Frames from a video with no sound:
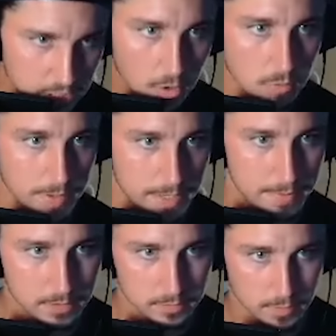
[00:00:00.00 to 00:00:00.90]
go, man.
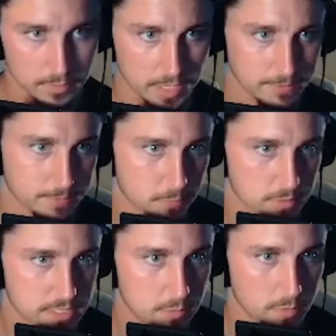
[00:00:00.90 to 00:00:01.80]
Back on the ball. nine for
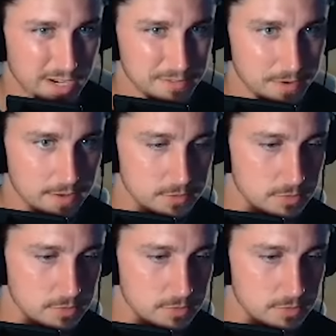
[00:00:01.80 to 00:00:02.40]
fourteen, one eighty-five, two